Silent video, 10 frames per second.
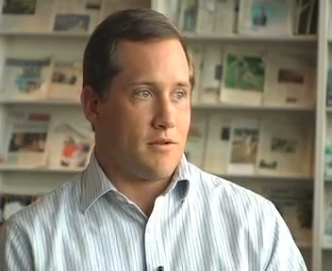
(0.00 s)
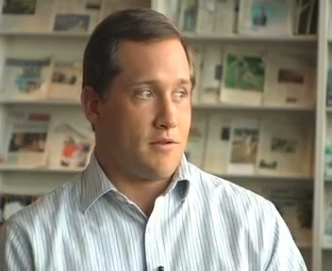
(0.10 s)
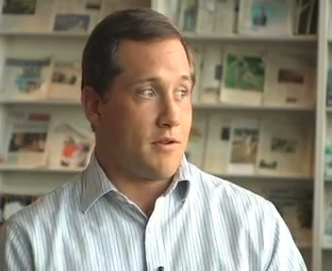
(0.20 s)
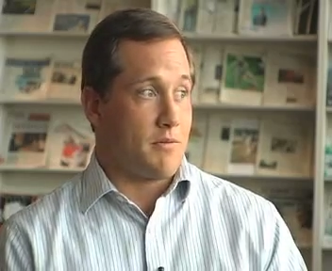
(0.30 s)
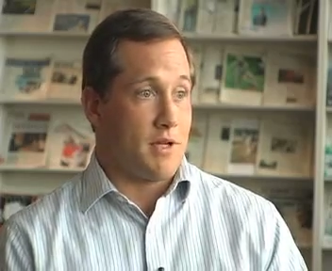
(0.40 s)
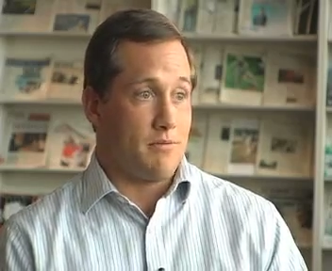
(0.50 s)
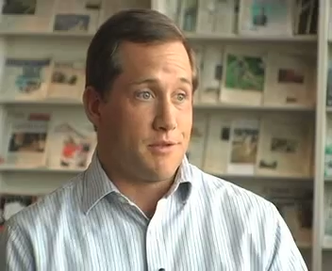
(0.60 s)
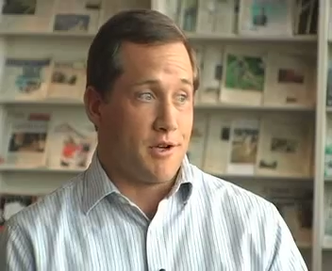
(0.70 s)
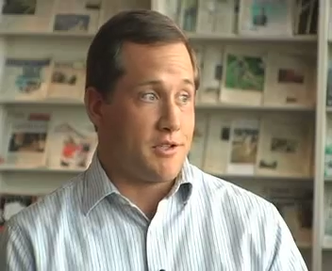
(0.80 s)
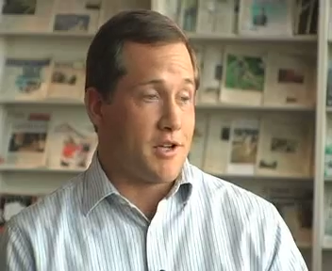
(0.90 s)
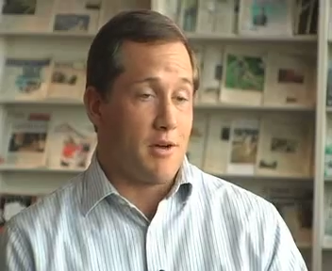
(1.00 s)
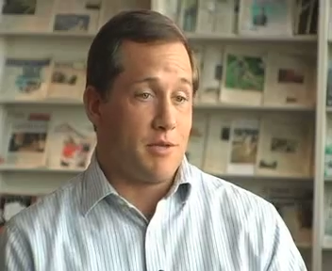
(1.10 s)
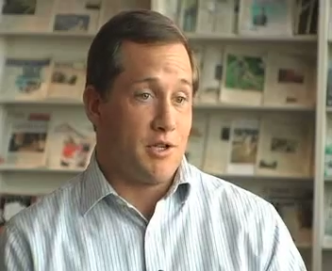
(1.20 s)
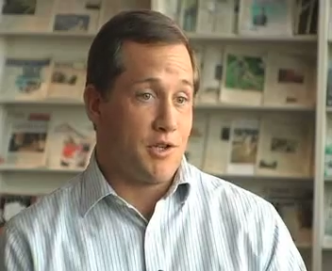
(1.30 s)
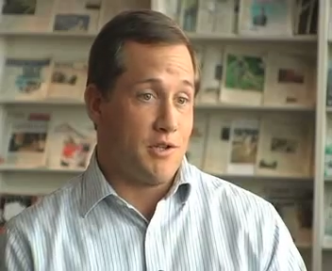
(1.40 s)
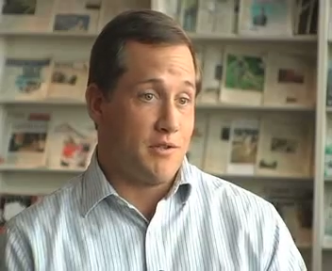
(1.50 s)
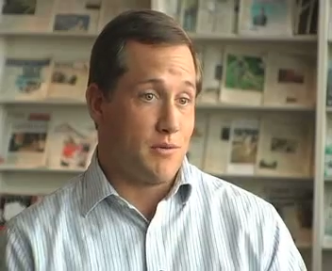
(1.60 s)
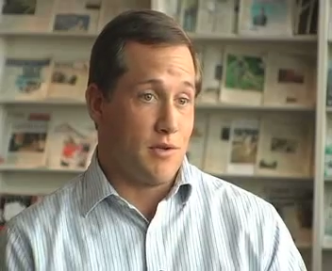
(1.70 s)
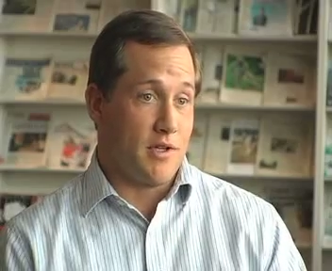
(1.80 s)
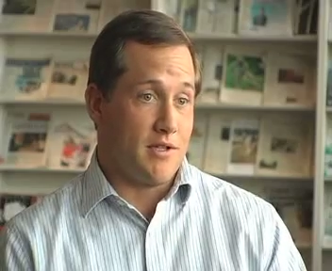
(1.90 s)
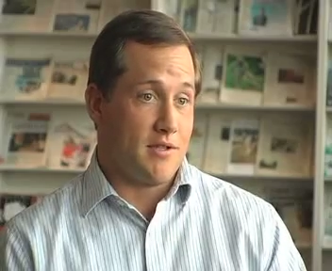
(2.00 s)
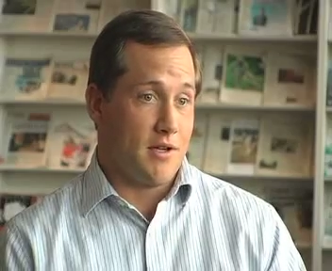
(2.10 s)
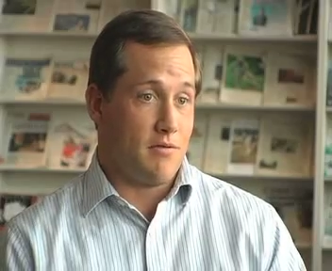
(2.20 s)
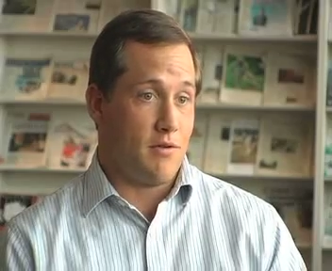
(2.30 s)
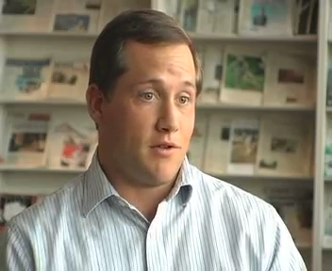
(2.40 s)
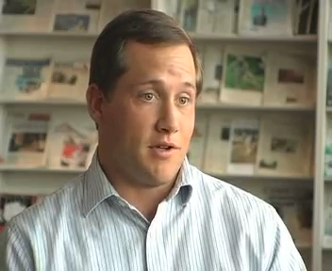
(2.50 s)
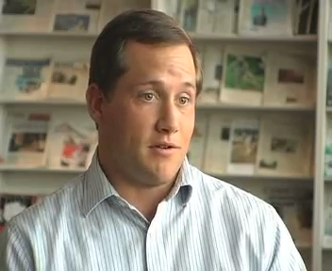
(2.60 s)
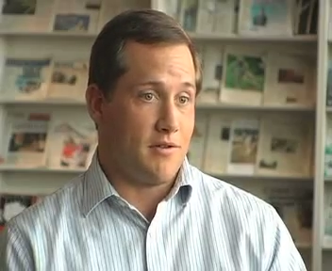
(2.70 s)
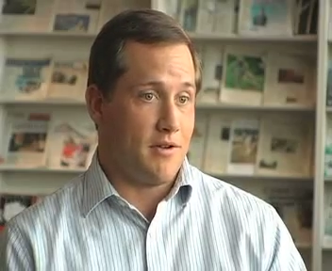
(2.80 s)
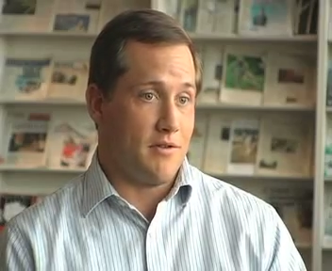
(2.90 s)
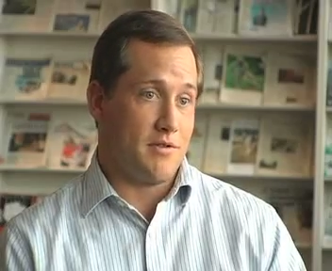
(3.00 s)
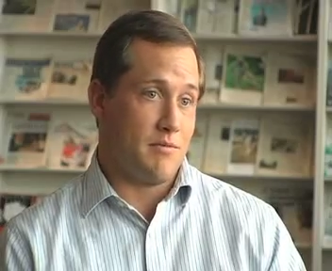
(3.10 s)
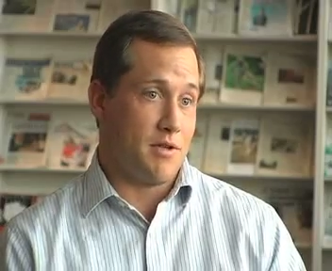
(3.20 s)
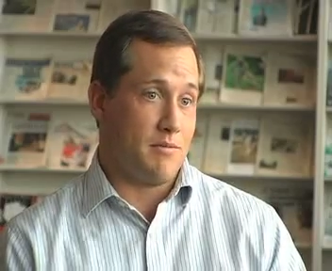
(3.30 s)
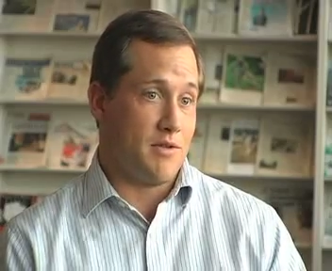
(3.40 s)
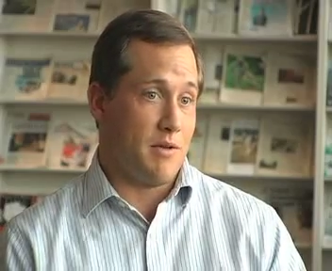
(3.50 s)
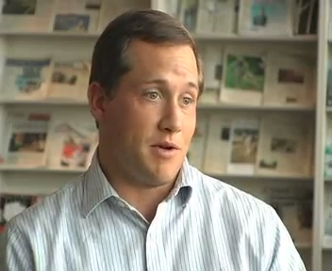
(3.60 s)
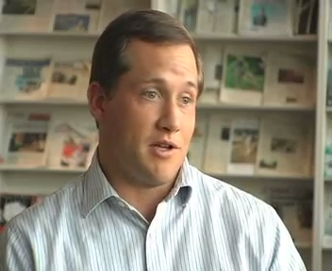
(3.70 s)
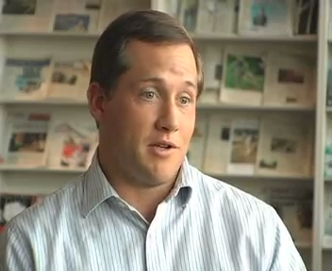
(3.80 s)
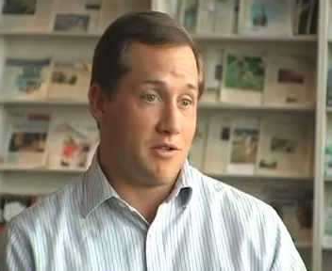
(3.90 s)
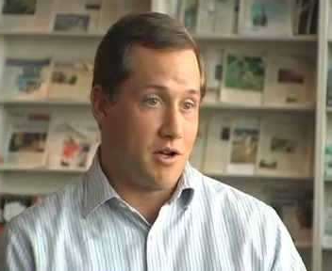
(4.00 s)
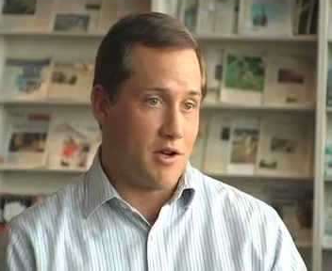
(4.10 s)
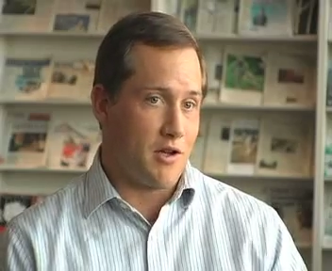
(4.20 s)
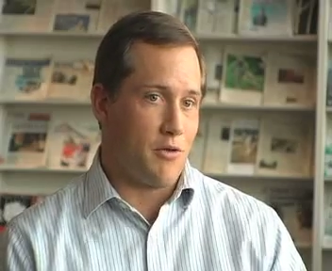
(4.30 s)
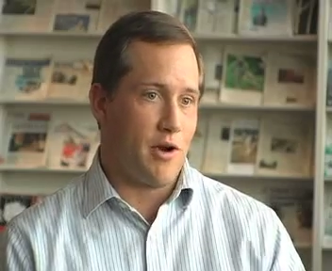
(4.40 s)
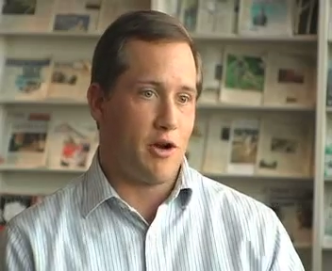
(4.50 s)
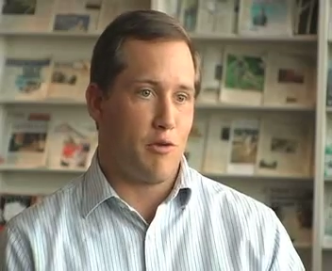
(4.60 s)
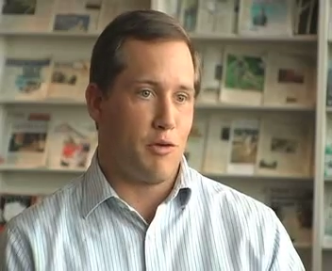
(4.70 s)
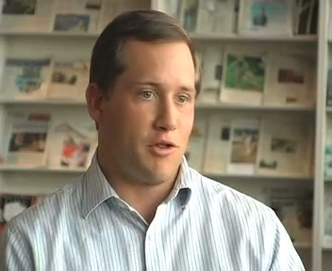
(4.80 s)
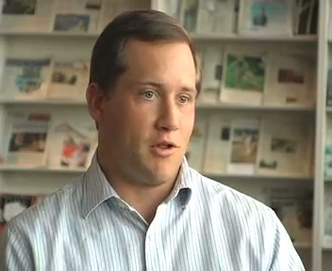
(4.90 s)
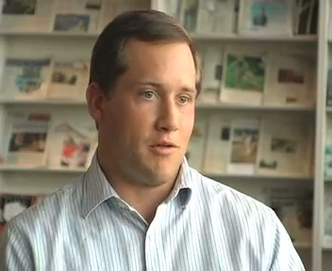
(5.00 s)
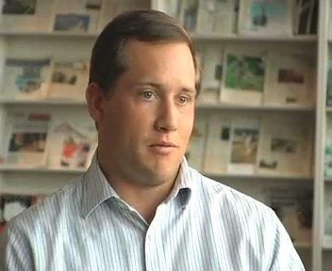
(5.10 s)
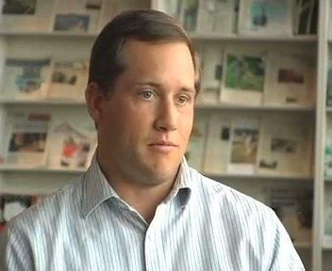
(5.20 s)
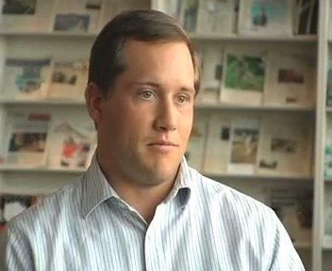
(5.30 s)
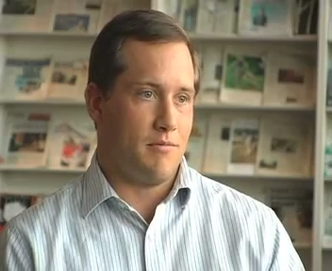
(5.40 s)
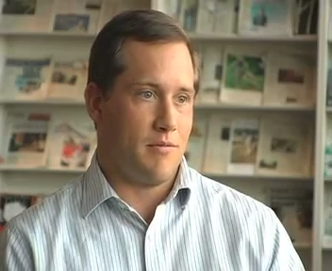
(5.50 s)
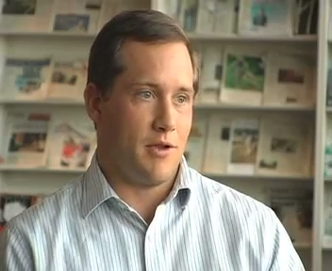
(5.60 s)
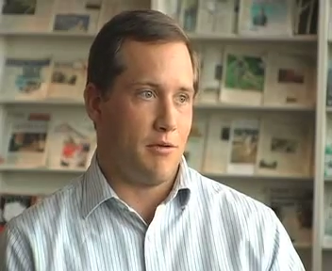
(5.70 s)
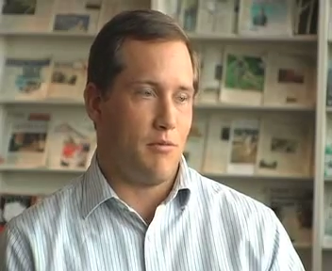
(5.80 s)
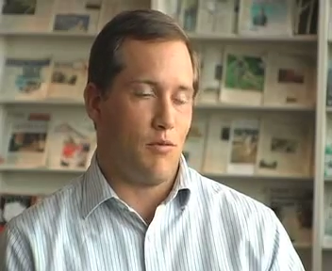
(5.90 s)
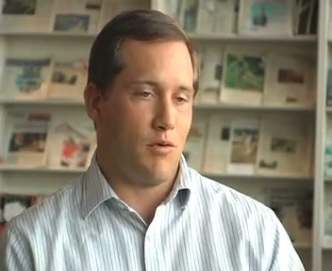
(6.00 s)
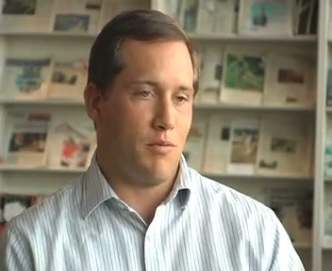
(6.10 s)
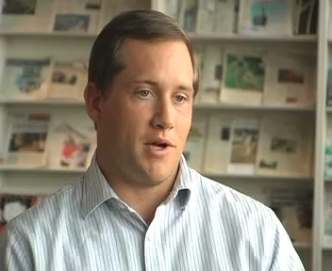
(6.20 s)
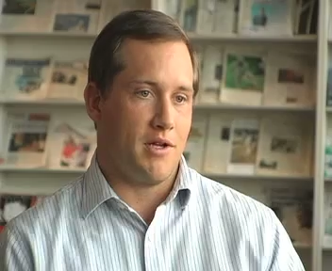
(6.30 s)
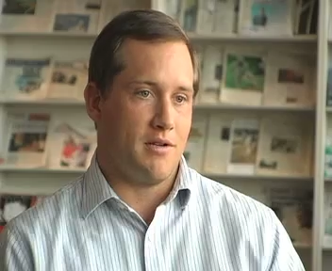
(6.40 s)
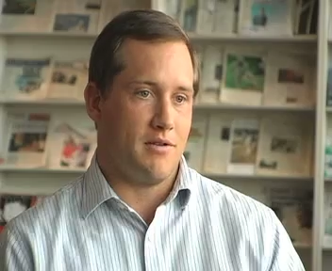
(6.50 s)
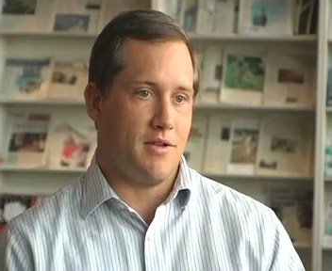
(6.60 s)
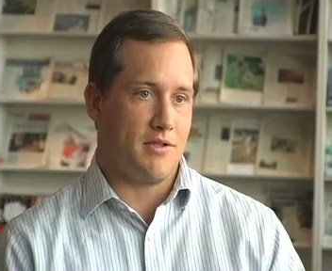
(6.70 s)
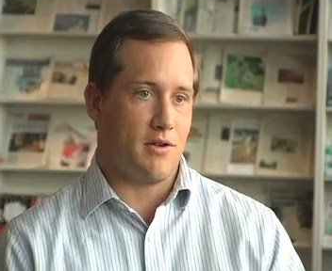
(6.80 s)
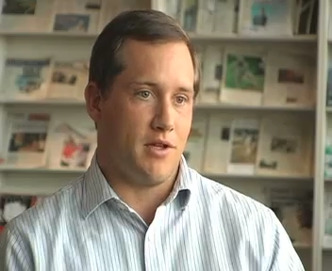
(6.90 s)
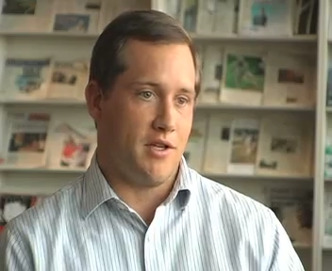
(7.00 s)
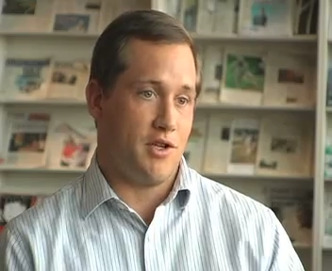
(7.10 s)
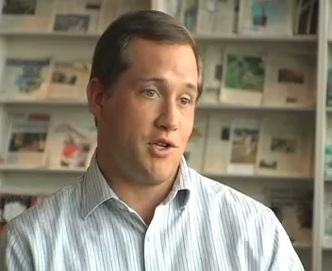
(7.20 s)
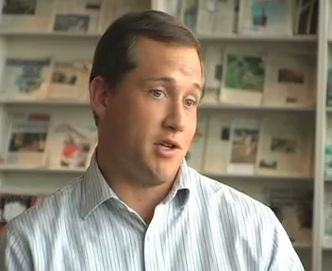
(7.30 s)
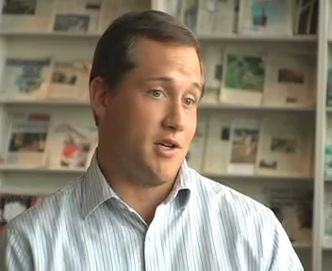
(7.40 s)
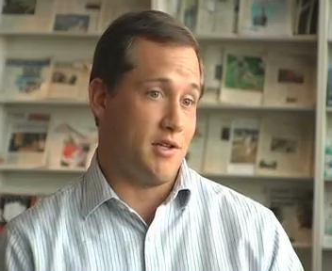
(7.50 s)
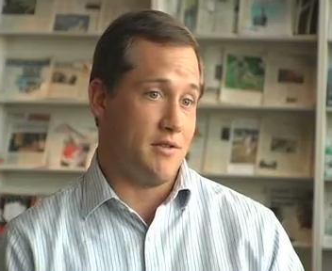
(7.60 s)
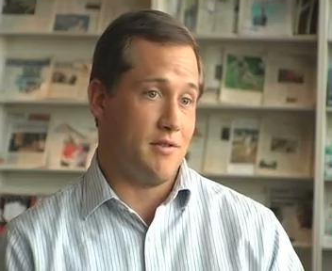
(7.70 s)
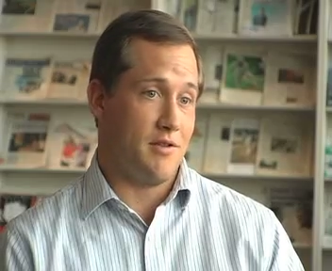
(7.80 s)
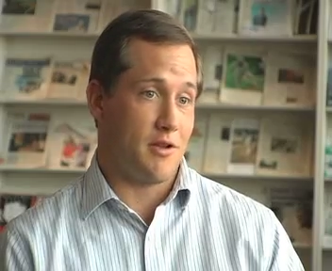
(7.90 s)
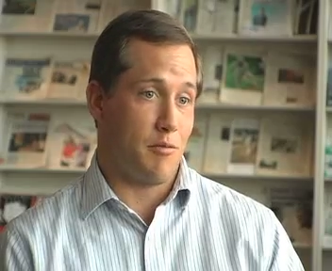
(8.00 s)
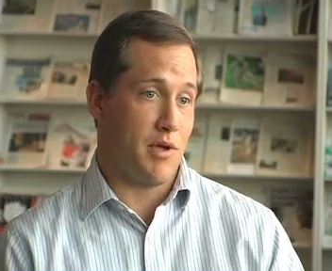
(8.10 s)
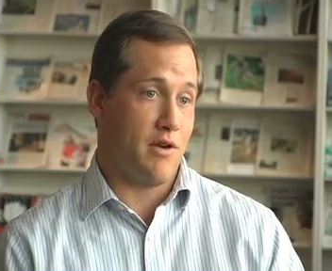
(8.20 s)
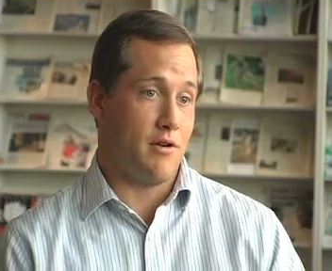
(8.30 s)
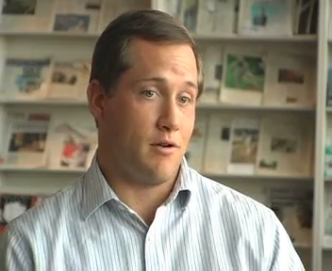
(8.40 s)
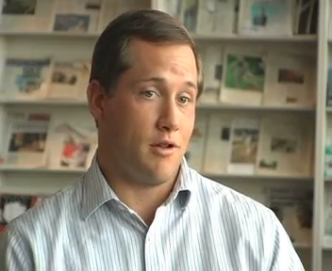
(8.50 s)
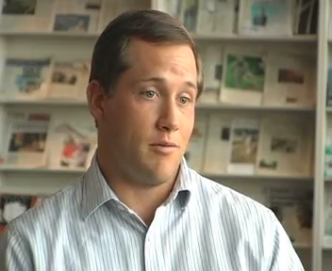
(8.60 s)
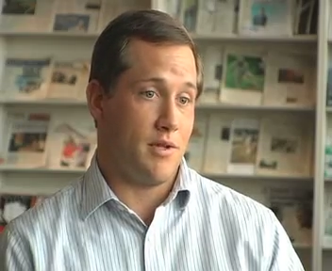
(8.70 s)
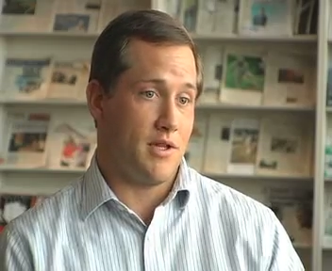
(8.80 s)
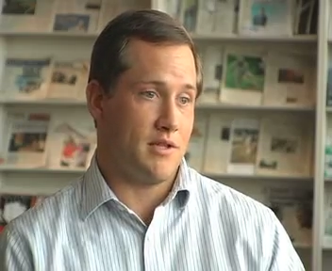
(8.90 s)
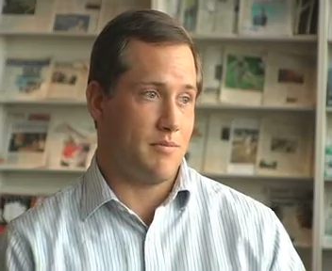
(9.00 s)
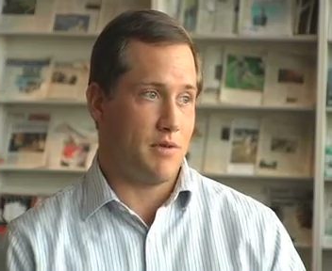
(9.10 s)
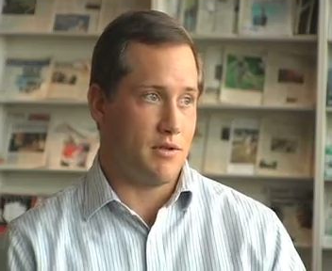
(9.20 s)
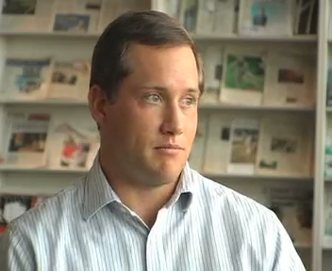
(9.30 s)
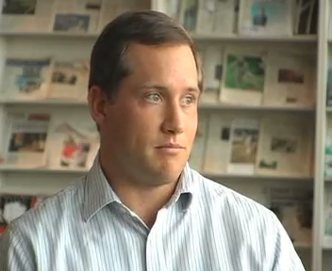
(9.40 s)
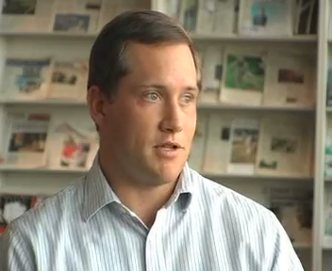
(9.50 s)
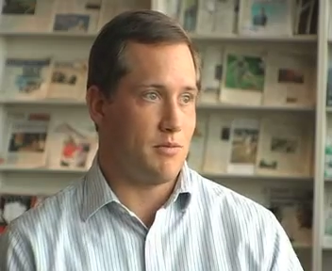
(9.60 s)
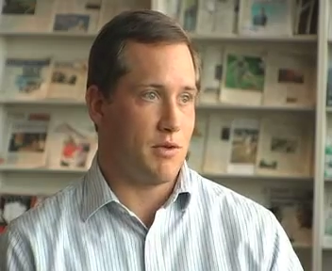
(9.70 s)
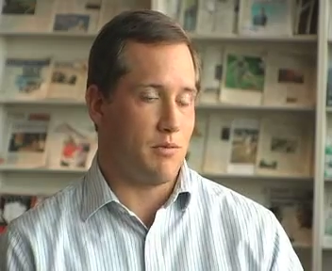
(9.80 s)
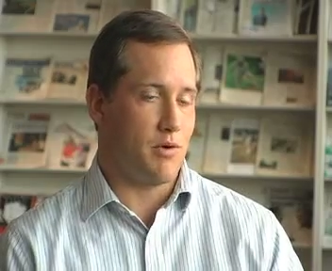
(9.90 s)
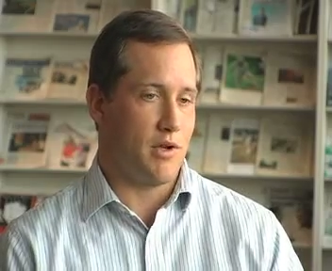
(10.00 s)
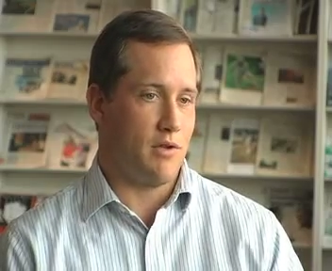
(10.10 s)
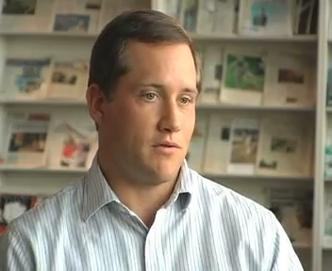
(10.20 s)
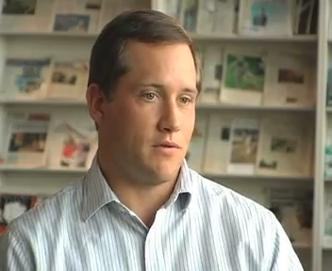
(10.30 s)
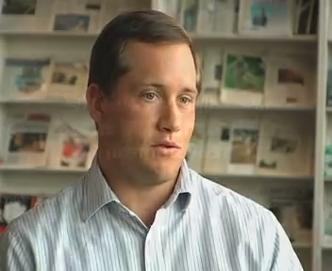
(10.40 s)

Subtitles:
Sometimes talking to competition is really insightful. Sometimes they might not talk on the record, but they won't mind necessarily dishing on the competitor a little bit. That's been a pretty useful